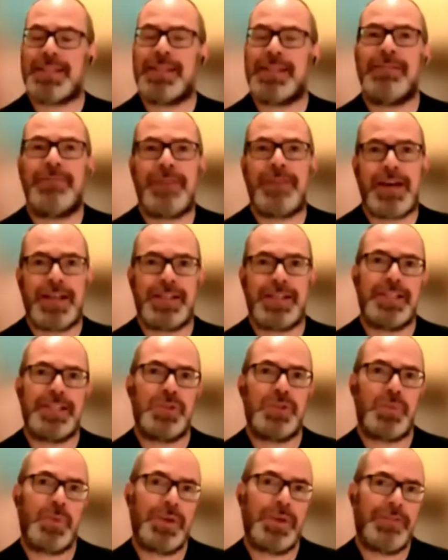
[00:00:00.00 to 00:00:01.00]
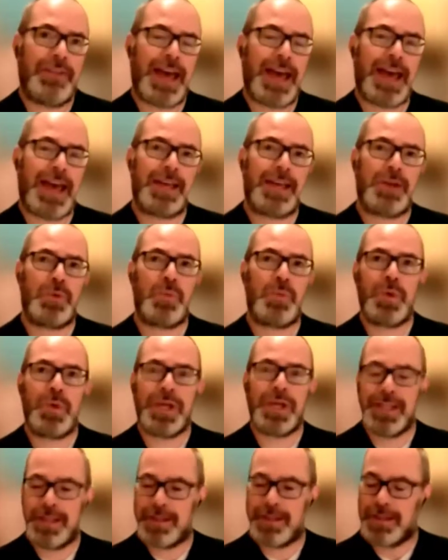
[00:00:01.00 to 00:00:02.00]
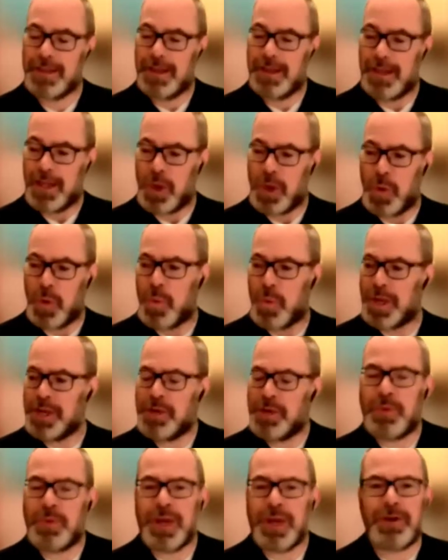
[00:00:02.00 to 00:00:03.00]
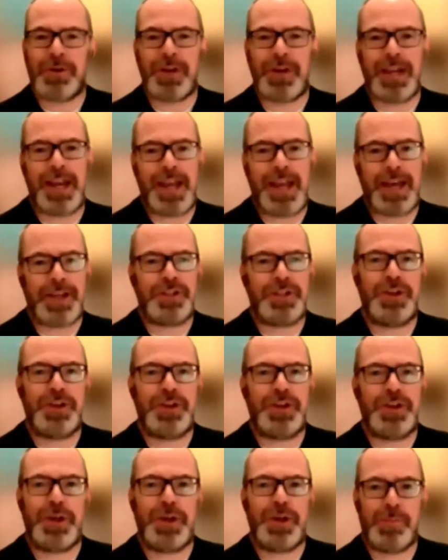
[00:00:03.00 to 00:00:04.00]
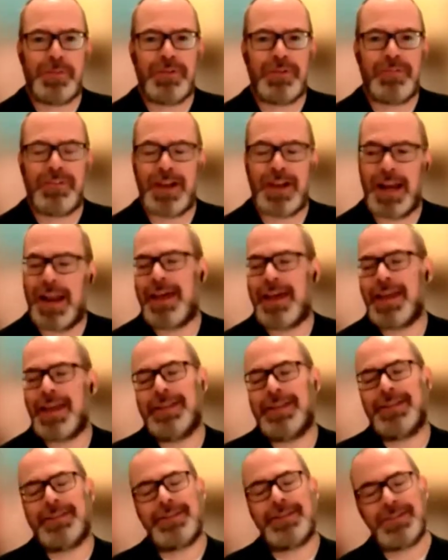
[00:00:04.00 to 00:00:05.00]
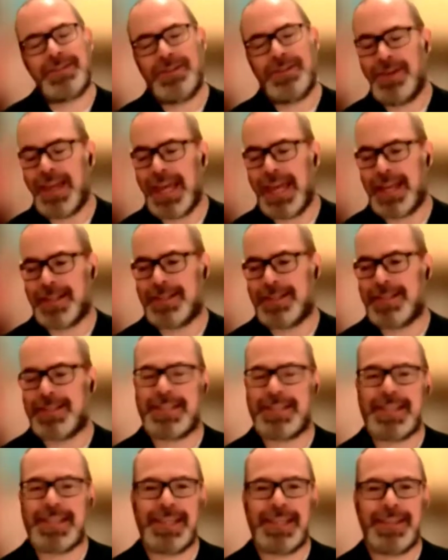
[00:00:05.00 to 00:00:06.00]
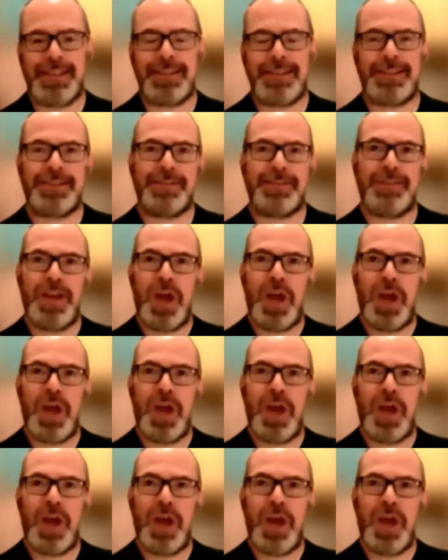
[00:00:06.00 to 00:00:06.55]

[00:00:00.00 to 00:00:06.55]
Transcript: the advantage we've had with, when you bring on a large number of clients, you get to see that